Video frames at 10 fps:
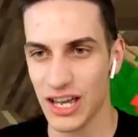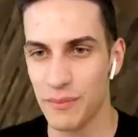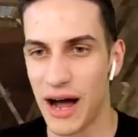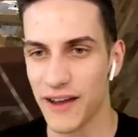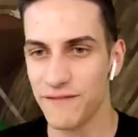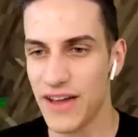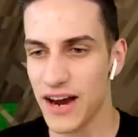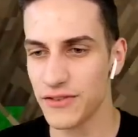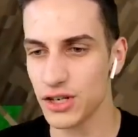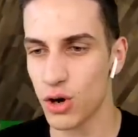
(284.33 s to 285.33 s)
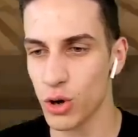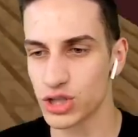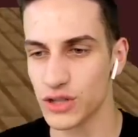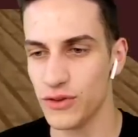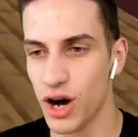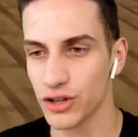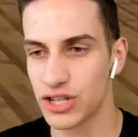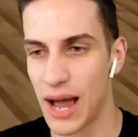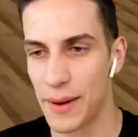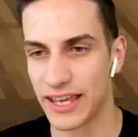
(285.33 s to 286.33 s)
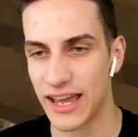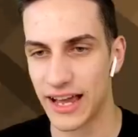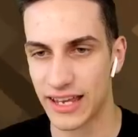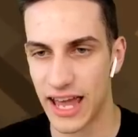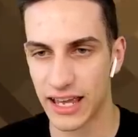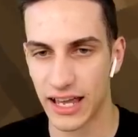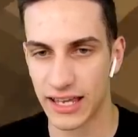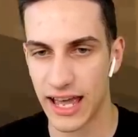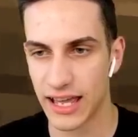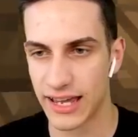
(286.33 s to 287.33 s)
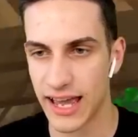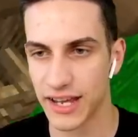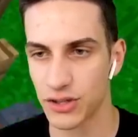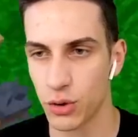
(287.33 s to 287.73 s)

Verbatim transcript: My favorite horse of all time. I can't, I can't, I can't, I can't get the